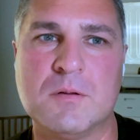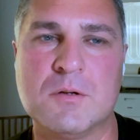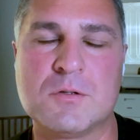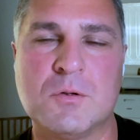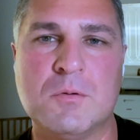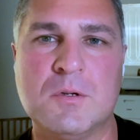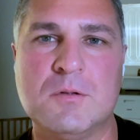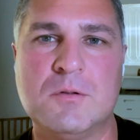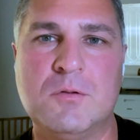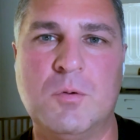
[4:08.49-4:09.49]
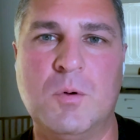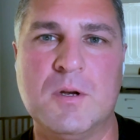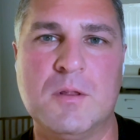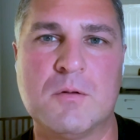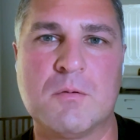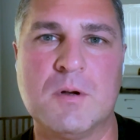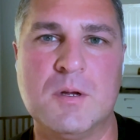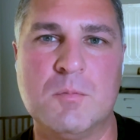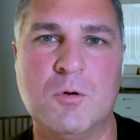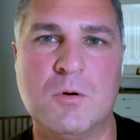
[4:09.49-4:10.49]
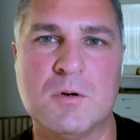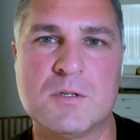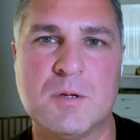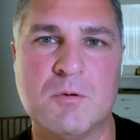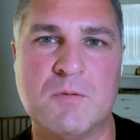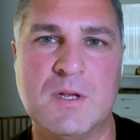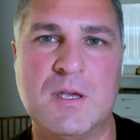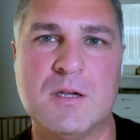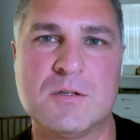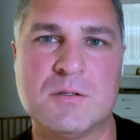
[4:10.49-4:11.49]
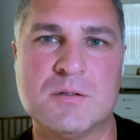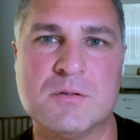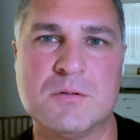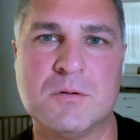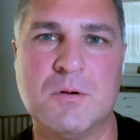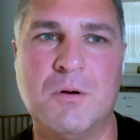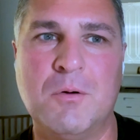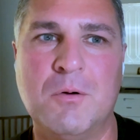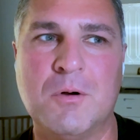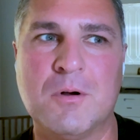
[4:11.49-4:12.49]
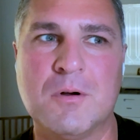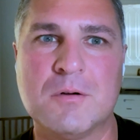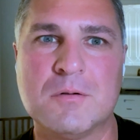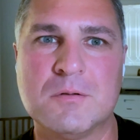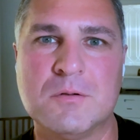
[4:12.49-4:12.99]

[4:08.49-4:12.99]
there's only 23 more summer vacations or